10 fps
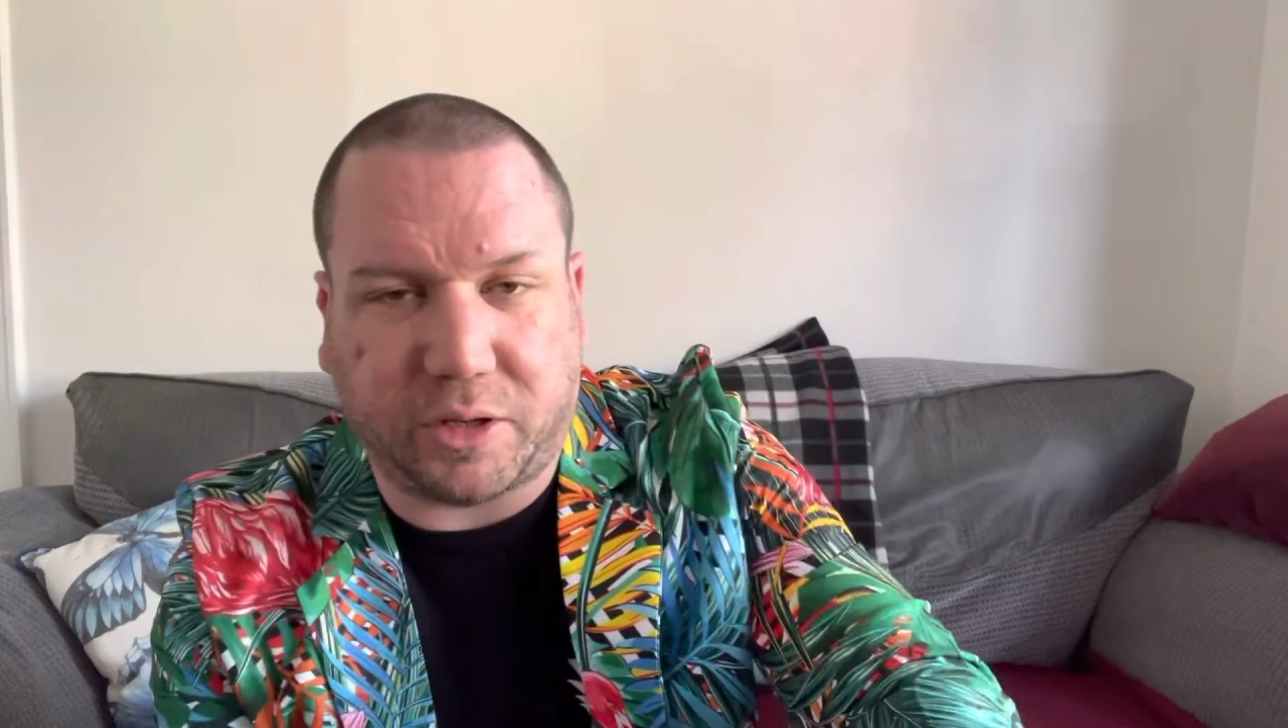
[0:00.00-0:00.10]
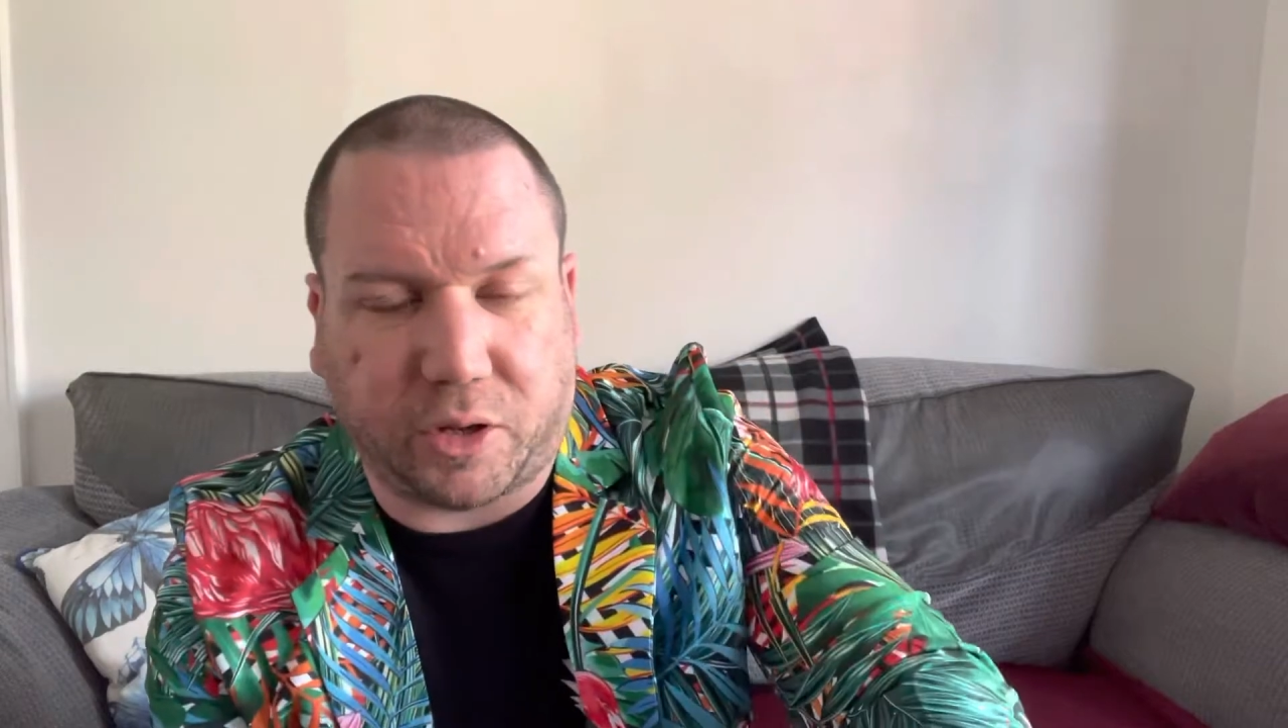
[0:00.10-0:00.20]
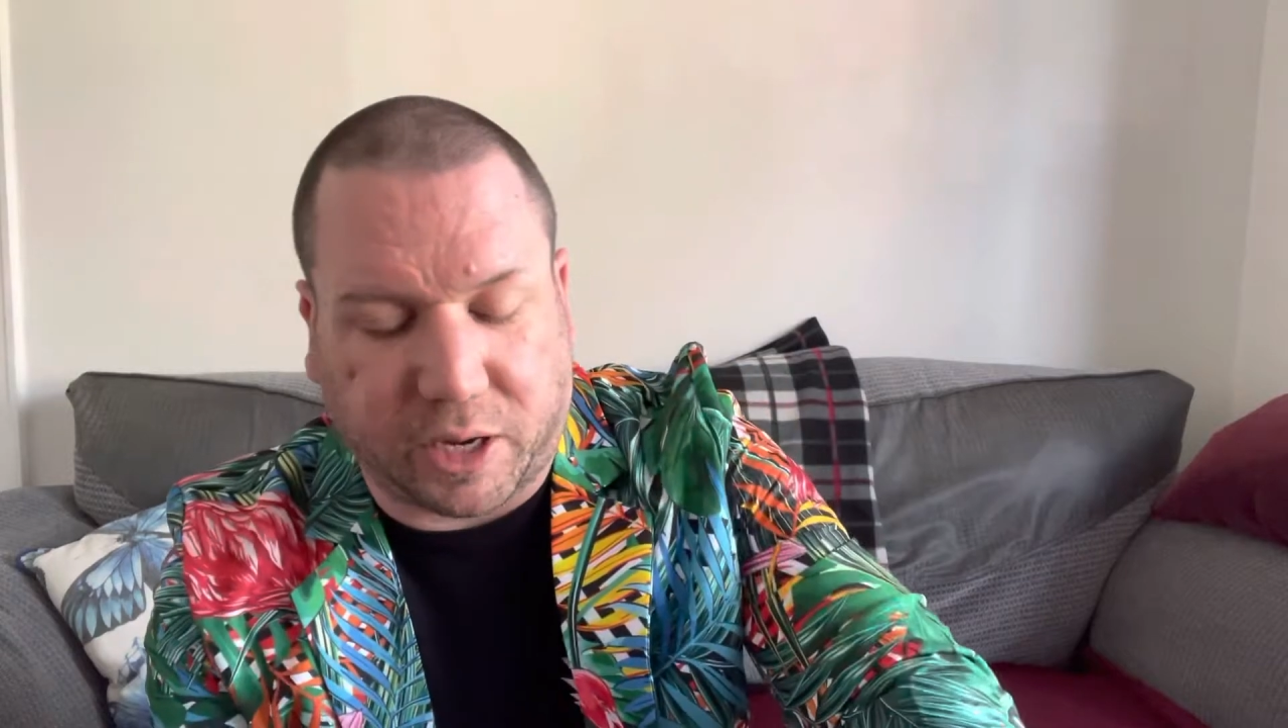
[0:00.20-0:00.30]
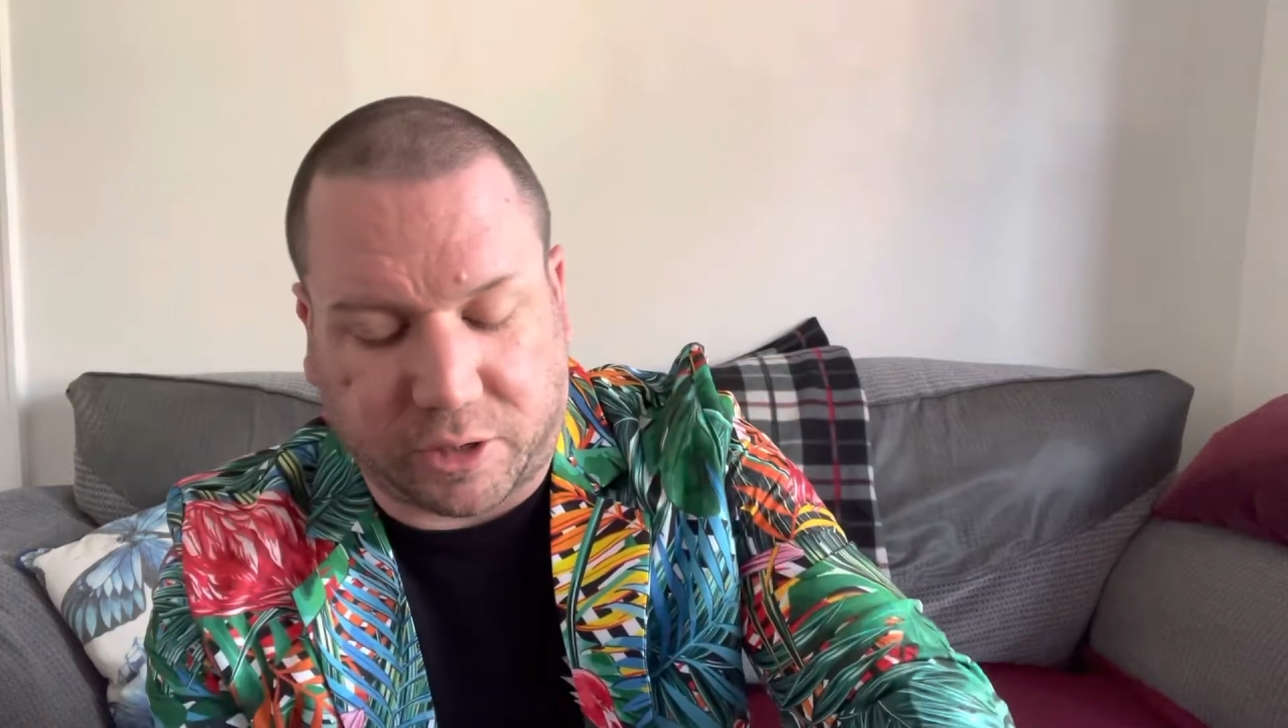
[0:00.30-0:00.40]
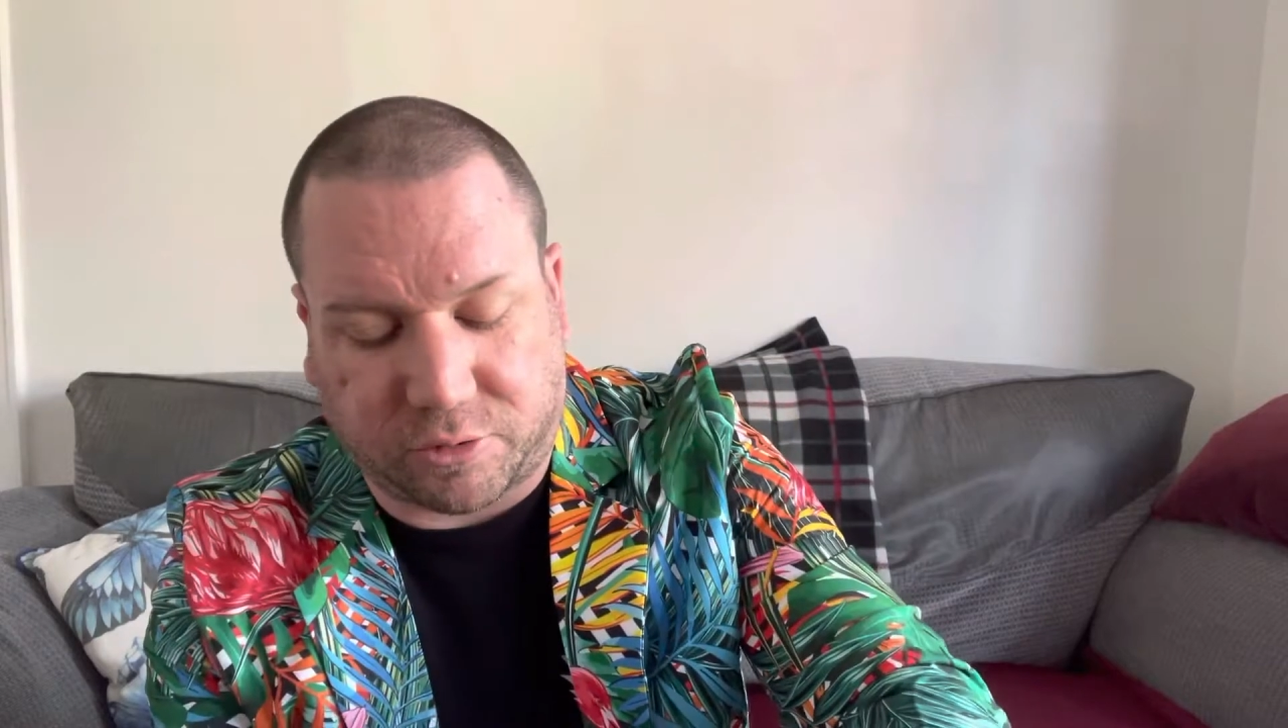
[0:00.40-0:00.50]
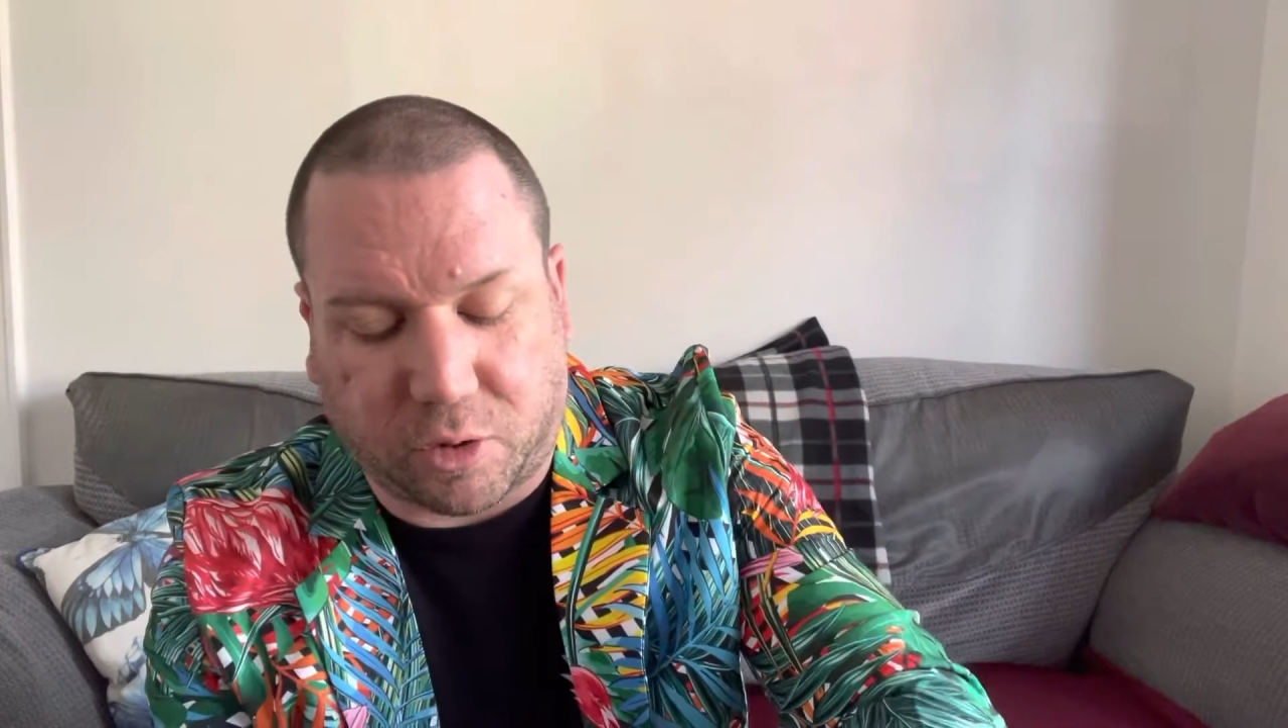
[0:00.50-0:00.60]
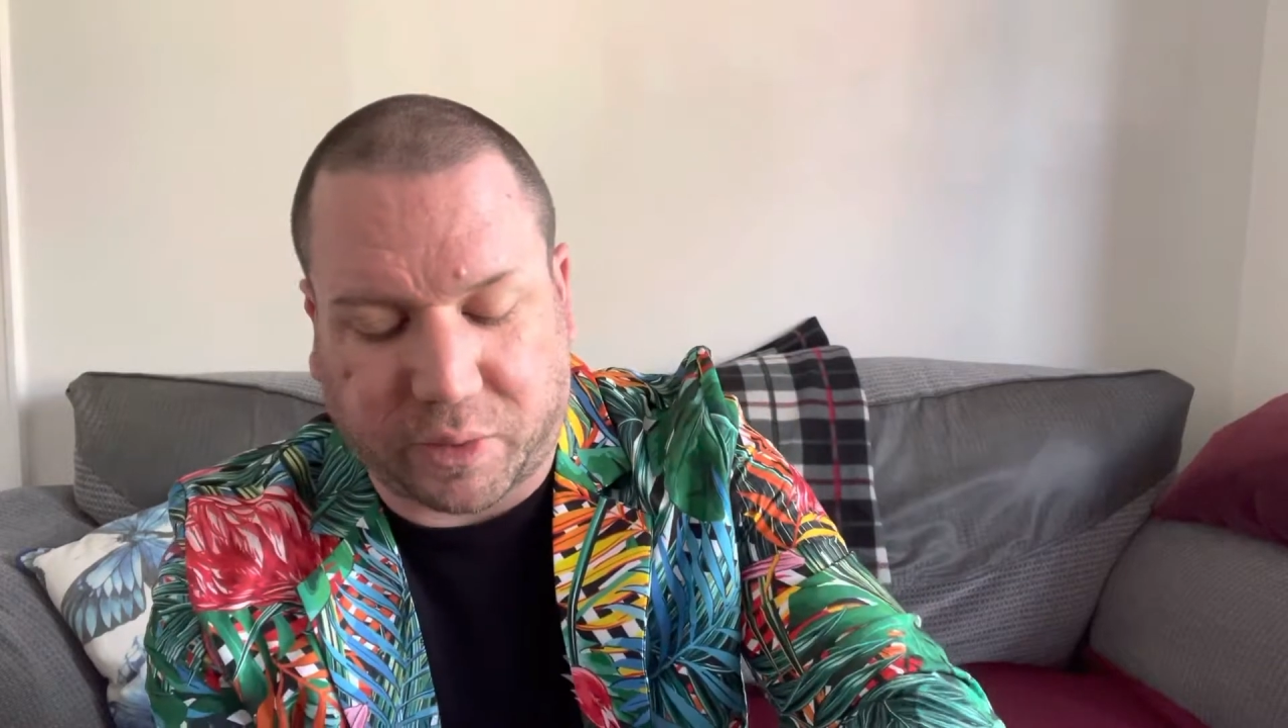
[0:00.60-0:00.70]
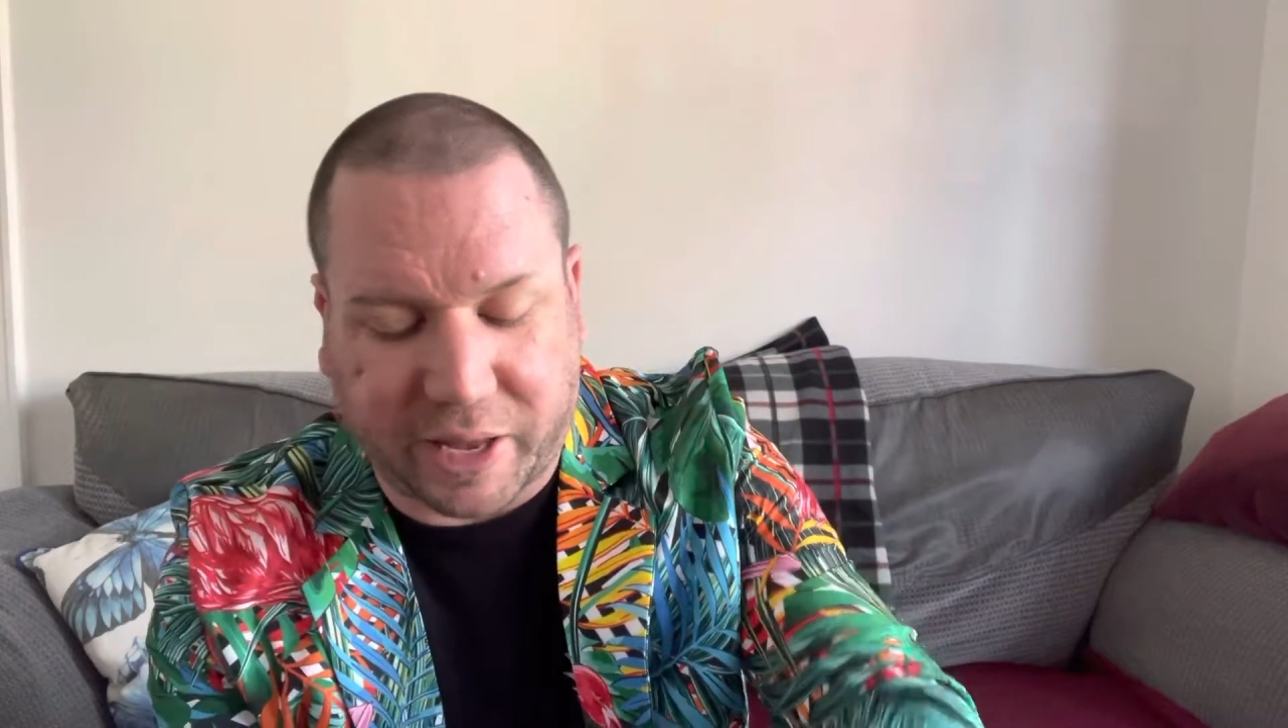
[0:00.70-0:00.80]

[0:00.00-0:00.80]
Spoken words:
you guys know what